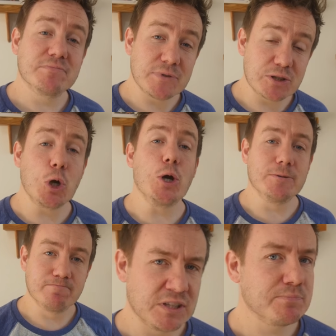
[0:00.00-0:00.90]
That's
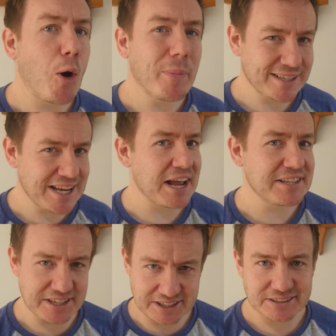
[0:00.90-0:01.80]
good. It's
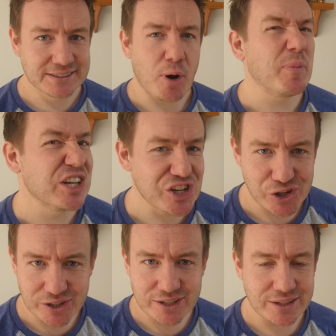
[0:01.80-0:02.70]
popping-tastic.
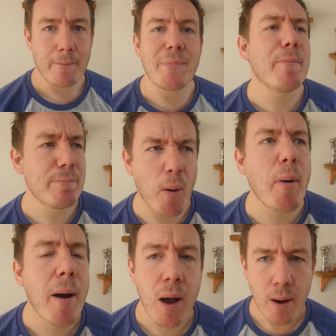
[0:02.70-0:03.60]
Popalicious.
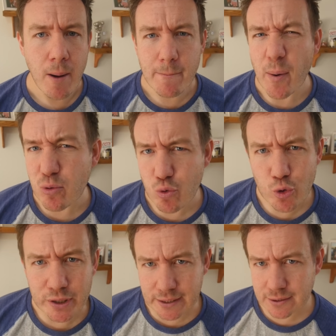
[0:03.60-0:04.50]

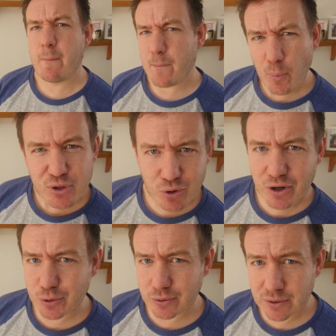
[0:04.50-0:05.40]
Pop-a-rooney. Pops your
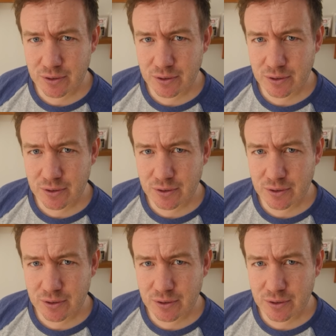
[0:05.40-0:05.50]
uncle.